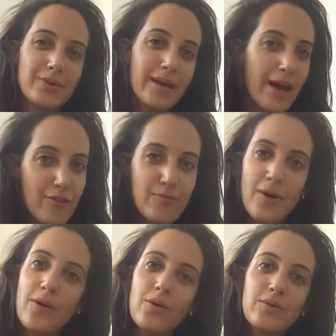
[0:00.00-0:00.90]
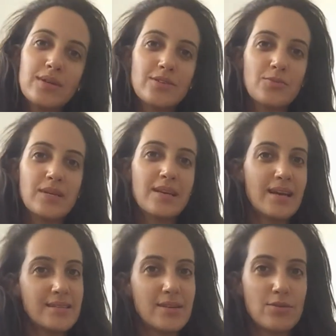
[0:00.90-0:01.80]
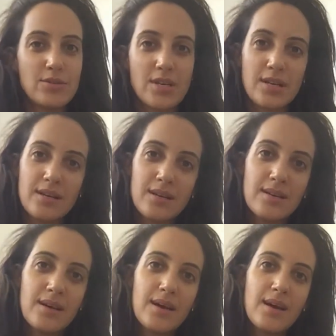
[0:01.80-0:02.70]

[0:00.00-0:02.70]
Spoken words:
cave mode and to be less social.